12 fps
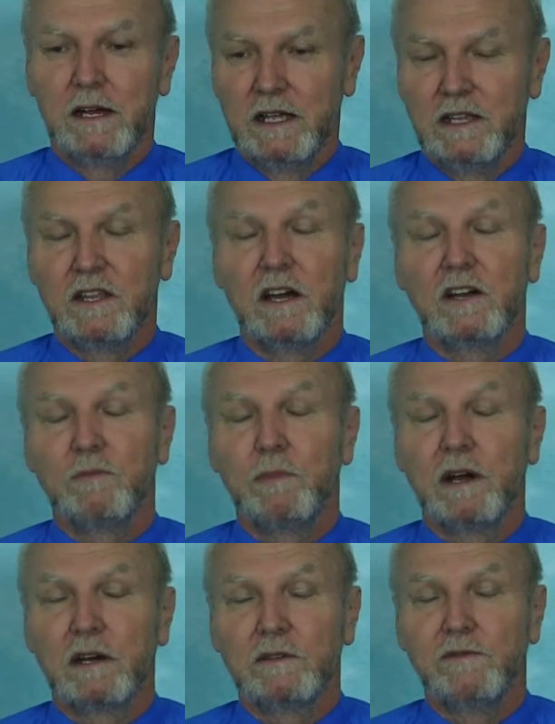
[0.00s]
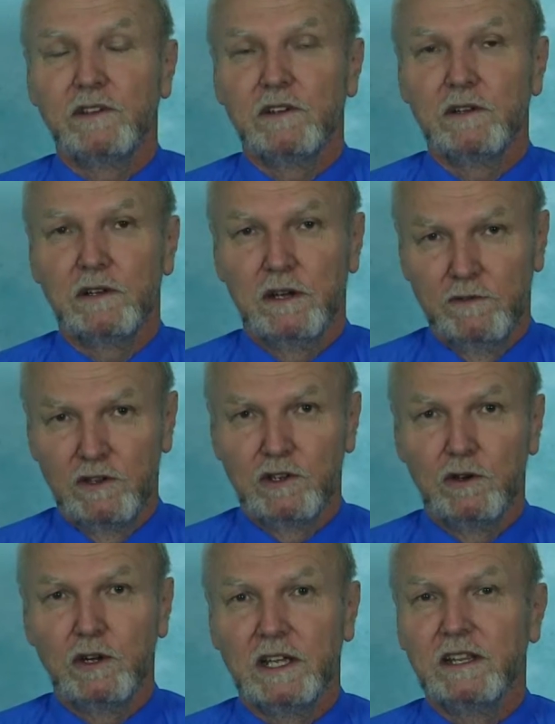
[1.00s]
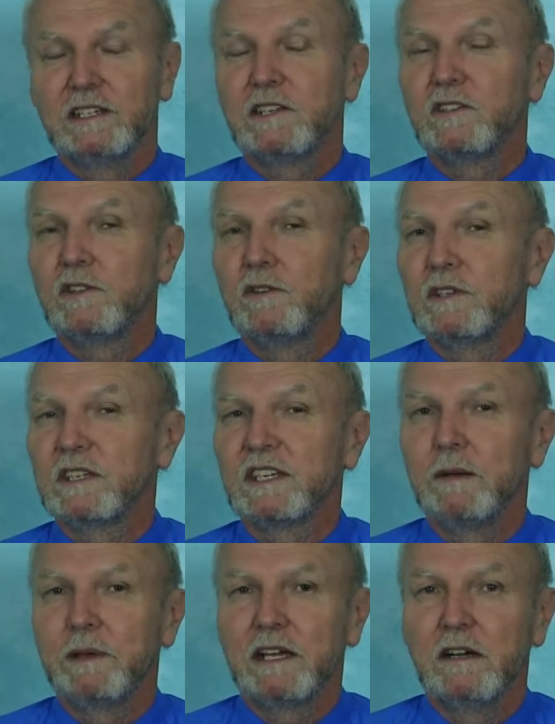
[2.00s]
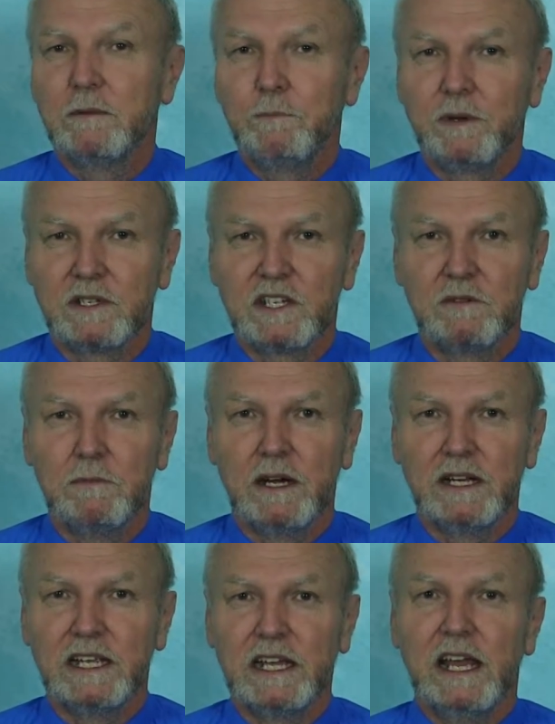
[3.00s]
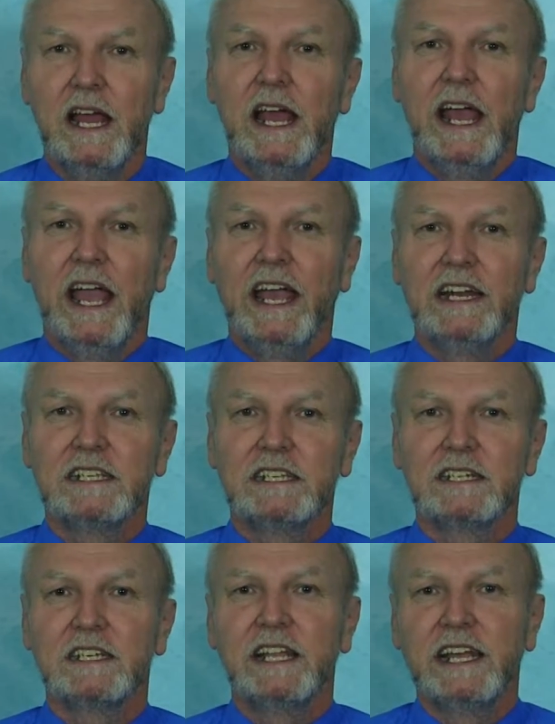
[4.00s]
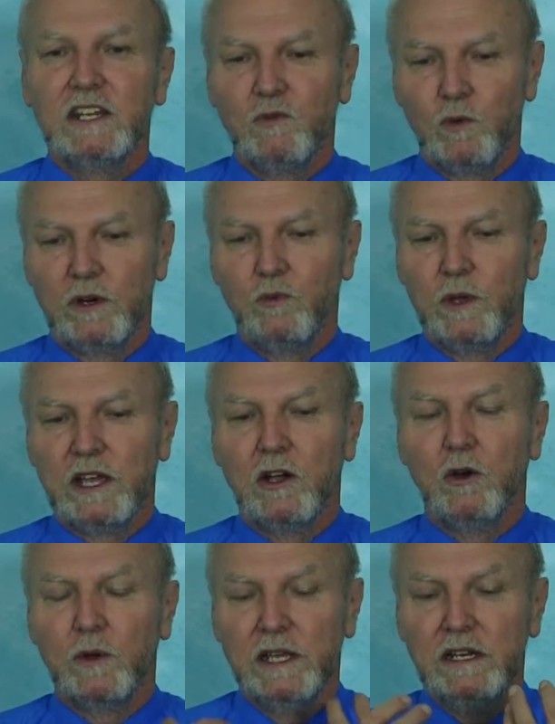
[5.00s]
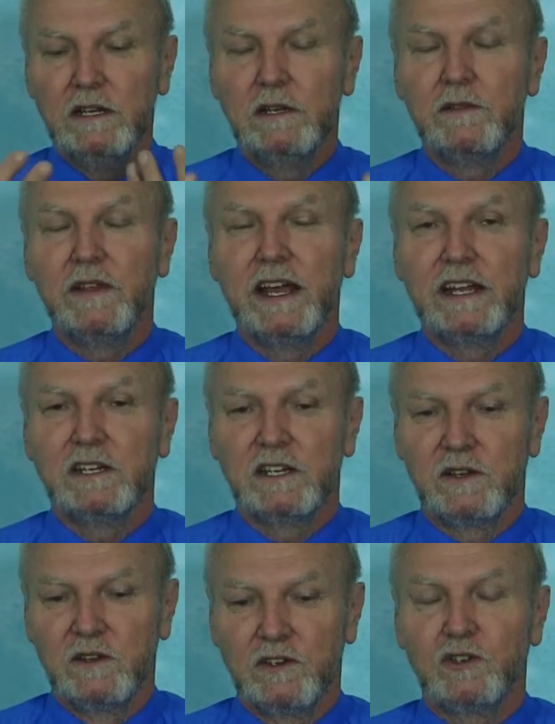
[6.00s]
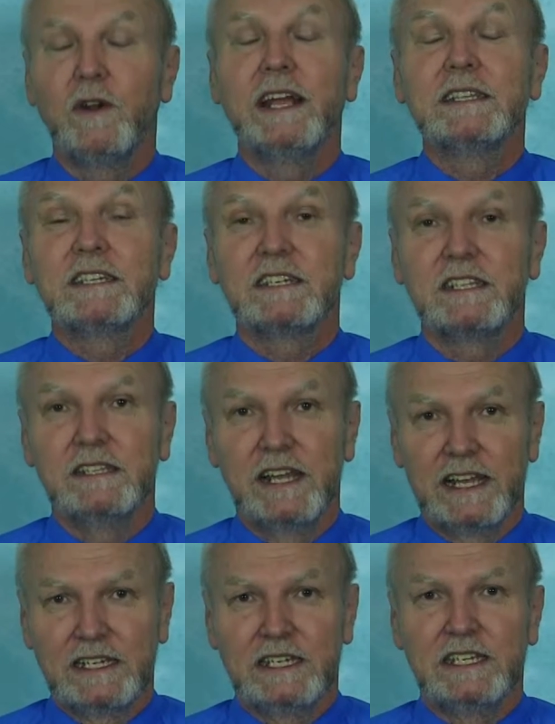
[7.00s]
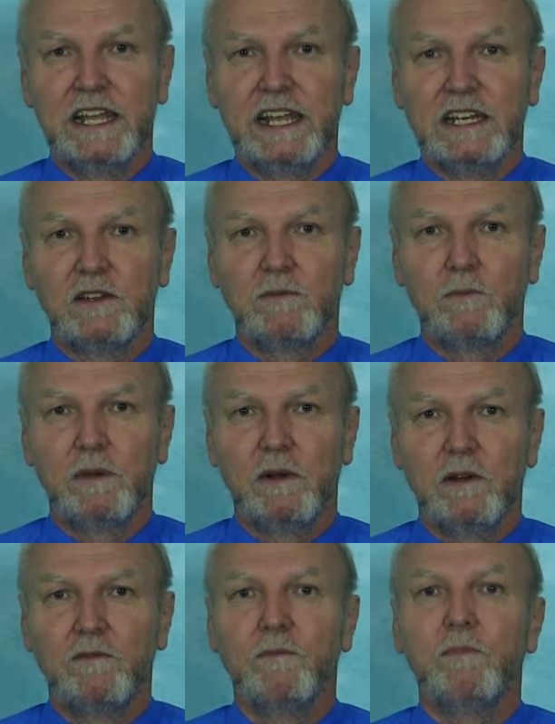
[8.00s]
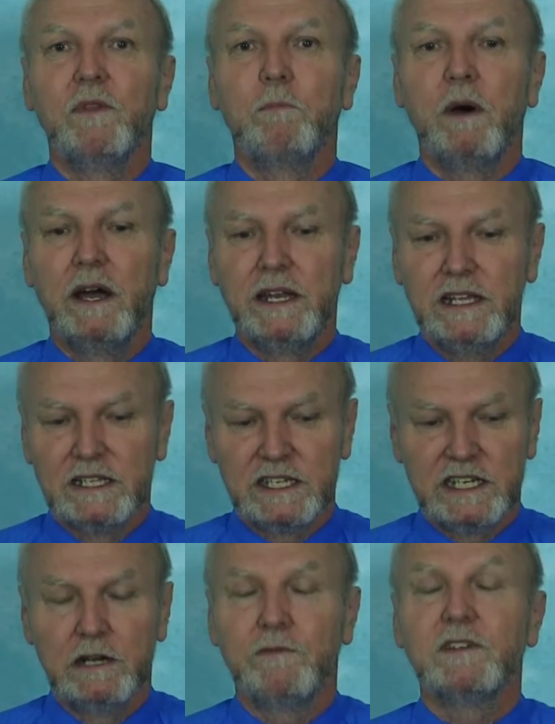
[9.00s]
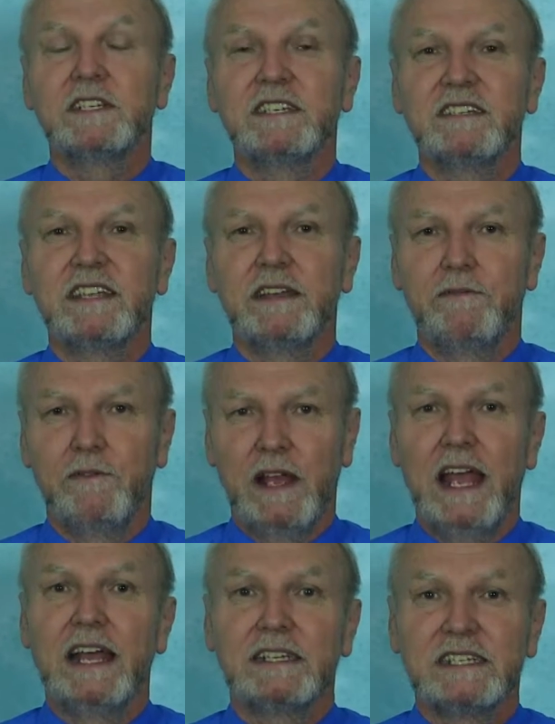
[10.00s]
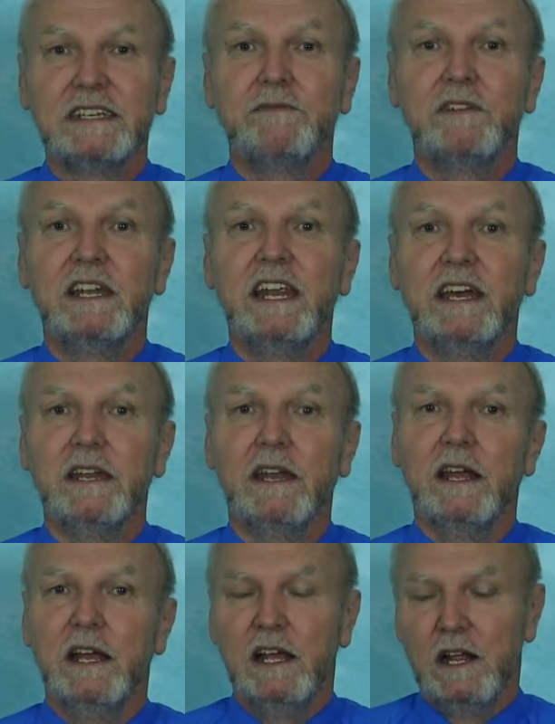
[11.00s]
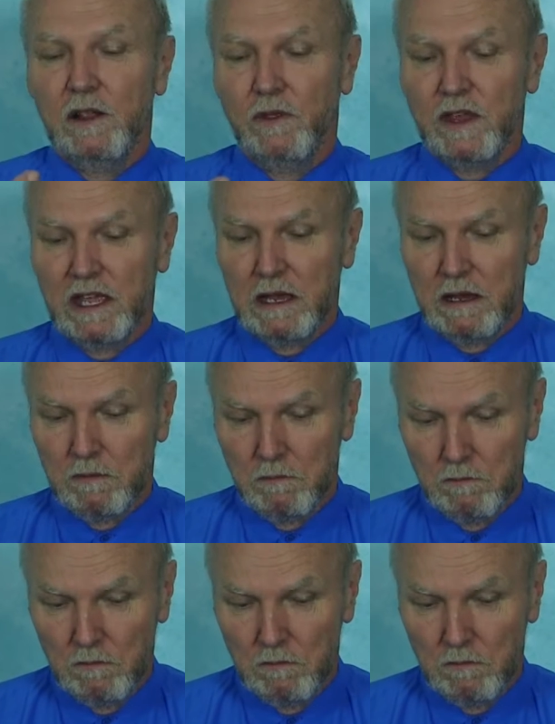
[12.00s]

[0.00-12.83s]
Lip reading: in the autobiography of a yogi. This is known as savikalpa samadhi. And it's a state where we go into that trance-like state of the body itself is as if dead. The